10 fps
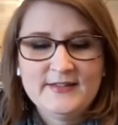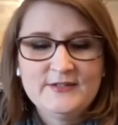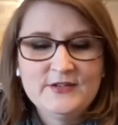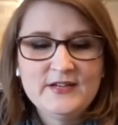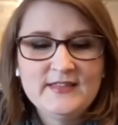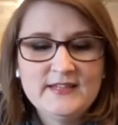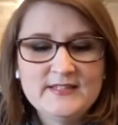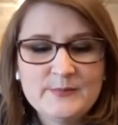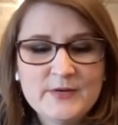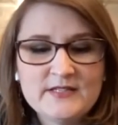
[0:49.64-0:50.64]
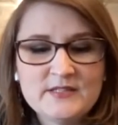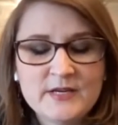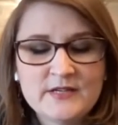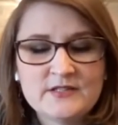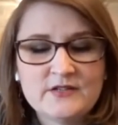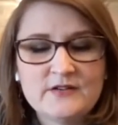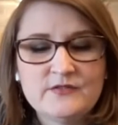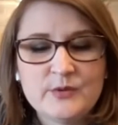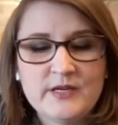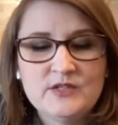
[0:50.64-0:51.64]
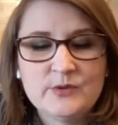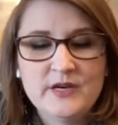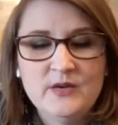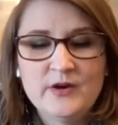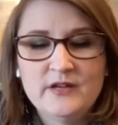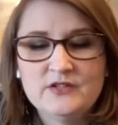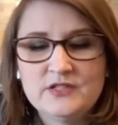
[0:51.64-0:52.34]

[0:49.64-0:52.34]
During the spring semester of 2021,